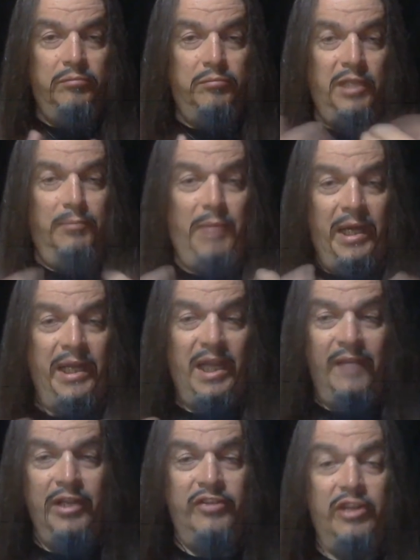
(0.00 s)
that my
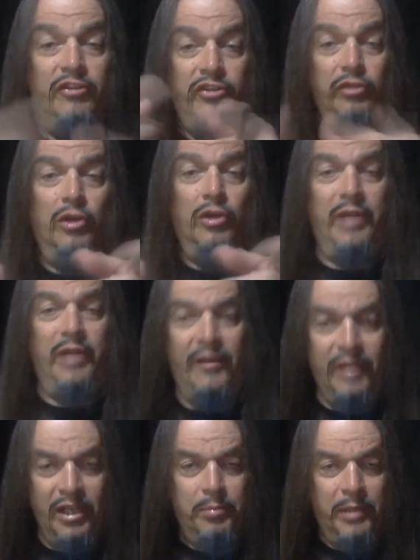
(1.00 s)
evidence is you don't have
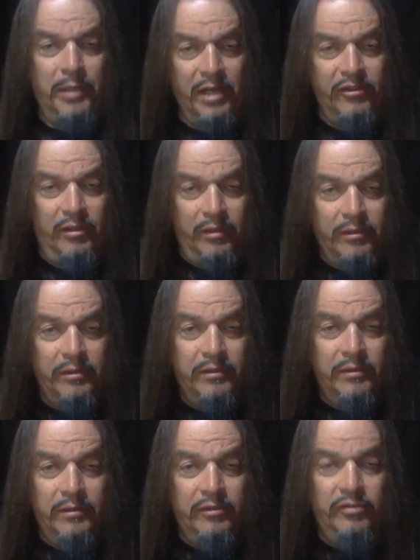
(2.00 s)
an explanation,
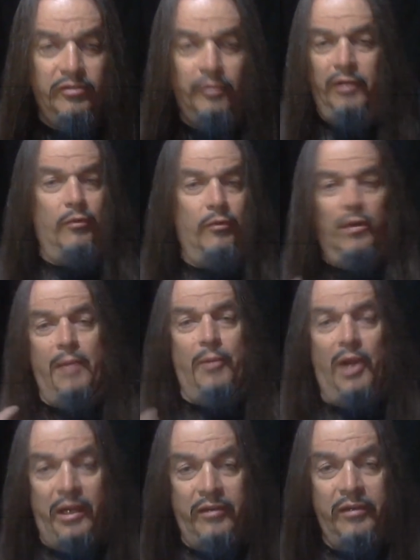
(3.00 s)
so therefore I'm
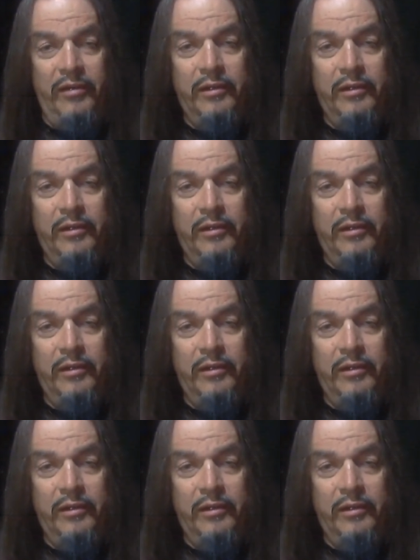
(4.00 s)
right.